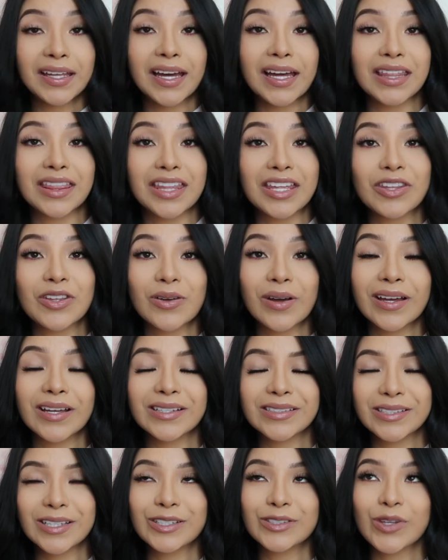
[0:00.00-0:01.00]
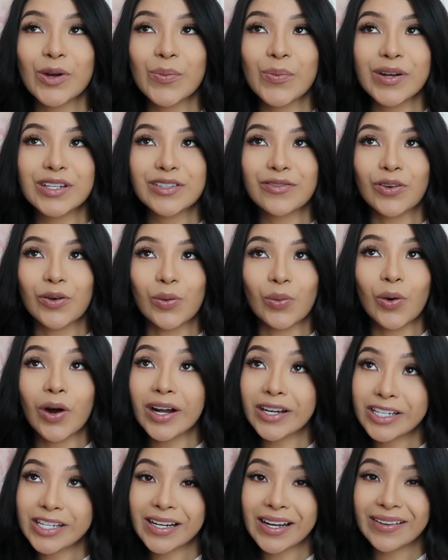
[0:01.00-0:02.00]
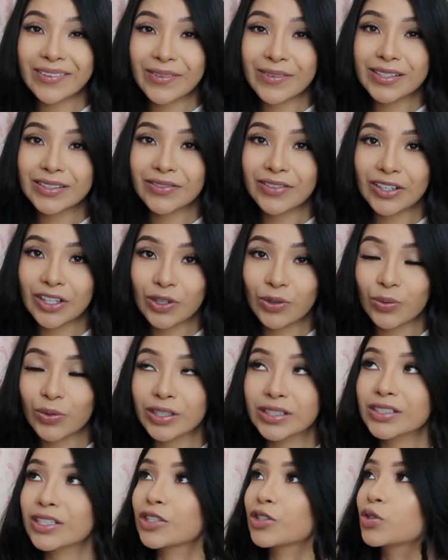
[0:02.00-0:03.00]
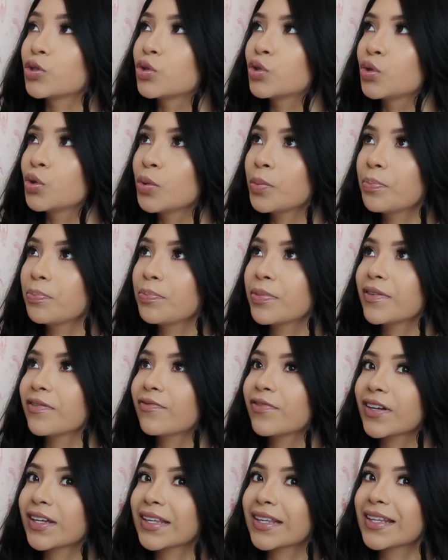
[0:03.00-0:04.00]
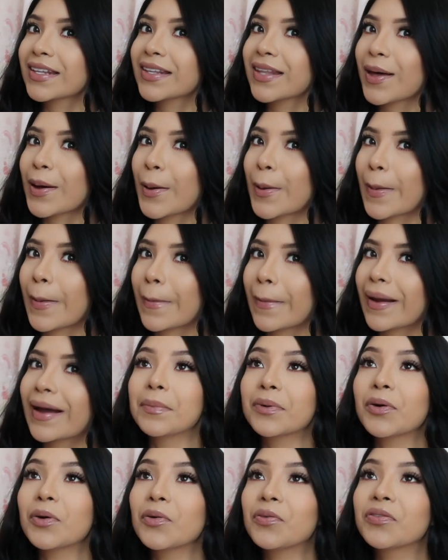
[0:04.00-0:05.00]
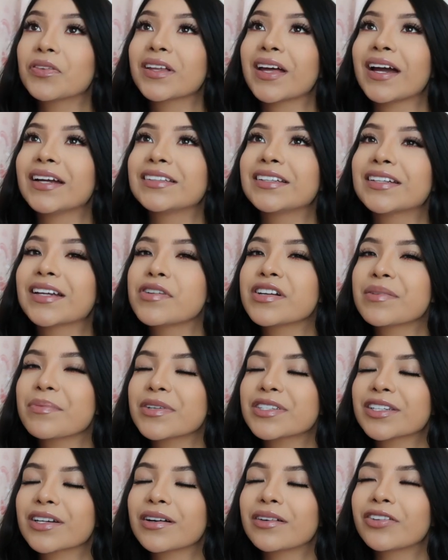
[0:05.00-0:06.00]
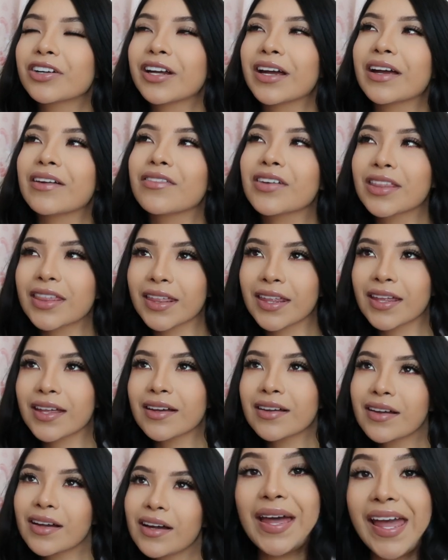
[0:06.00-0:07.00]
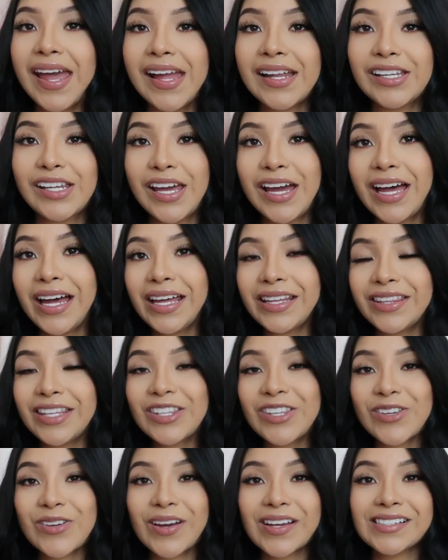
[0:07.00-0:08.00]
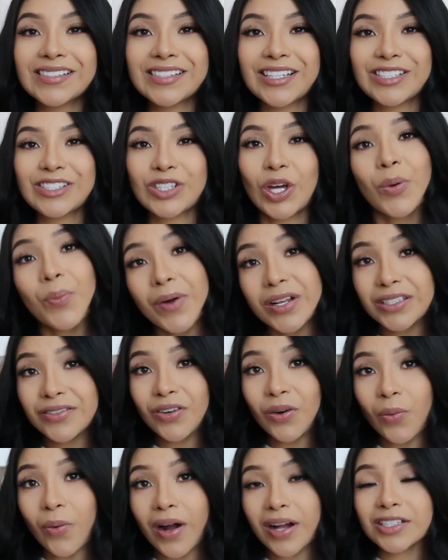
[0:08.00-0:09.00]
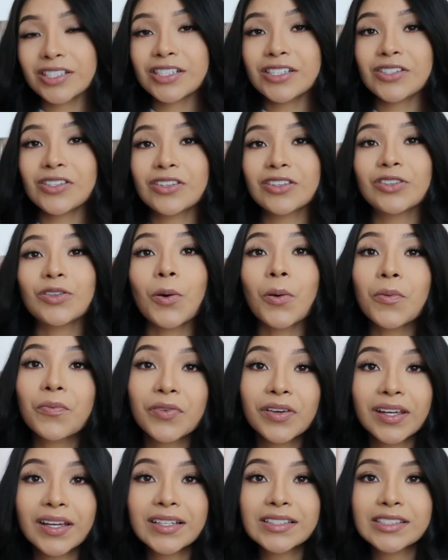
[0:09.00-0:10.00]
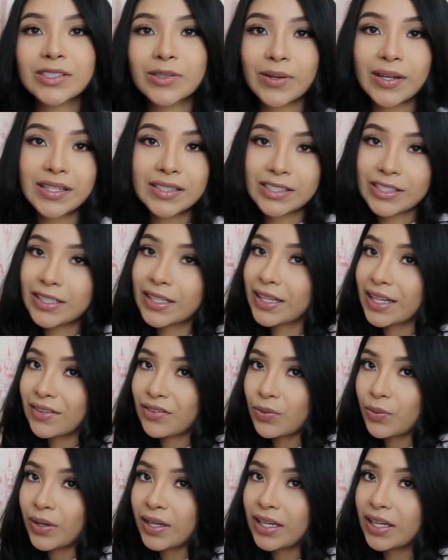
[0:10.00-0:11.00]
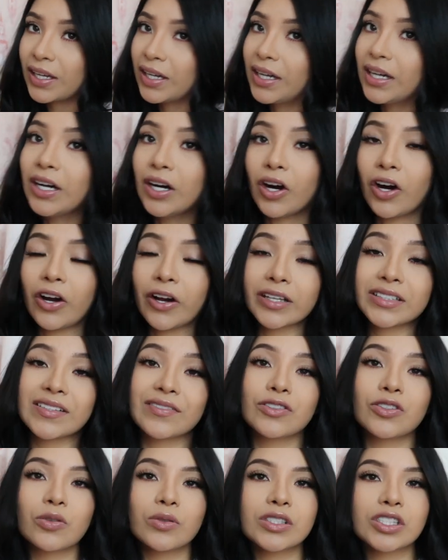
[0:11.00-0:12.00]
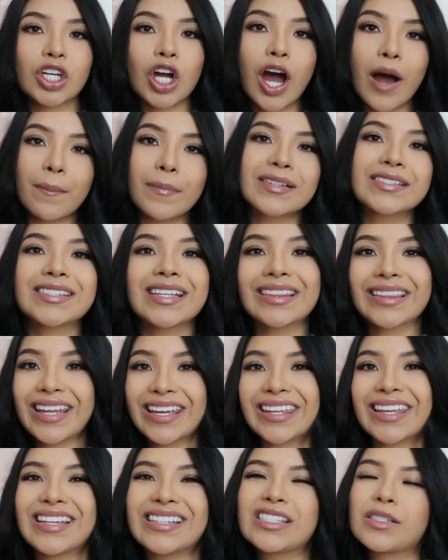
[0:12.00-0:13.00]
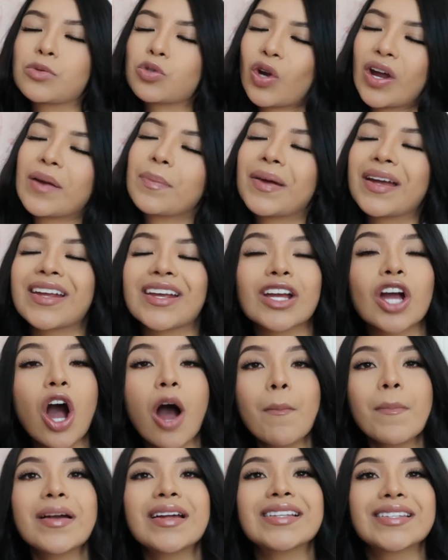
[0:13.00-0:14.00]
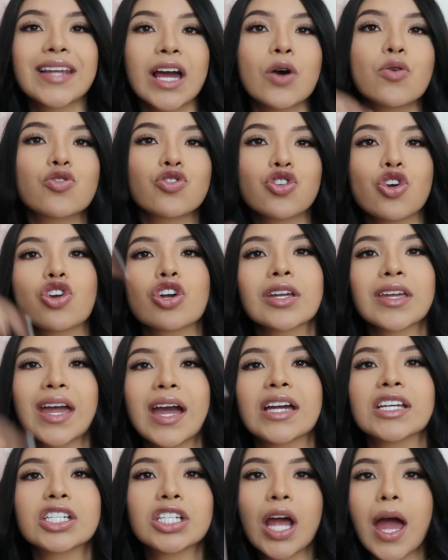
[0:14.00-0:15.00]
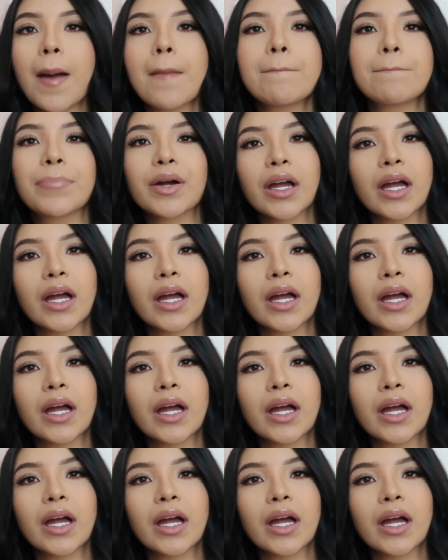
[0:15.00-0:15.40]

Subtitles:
yeah, thank you guys so much for watching. I know this video was super freaking long, but hopefully I did pretty much cover everything. And yeah, thank you guys so much for watching. Don't forget to enter the giveaway. All you guys have to do is comment, like, and subscribe, and comment down your Cash App.